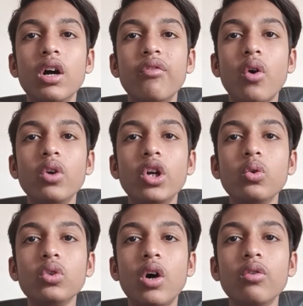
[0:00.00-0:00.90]
Founded
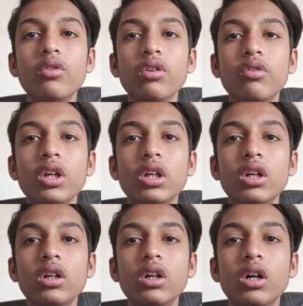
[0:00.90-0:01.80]

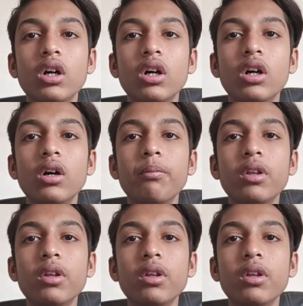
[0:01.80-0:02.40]
2016.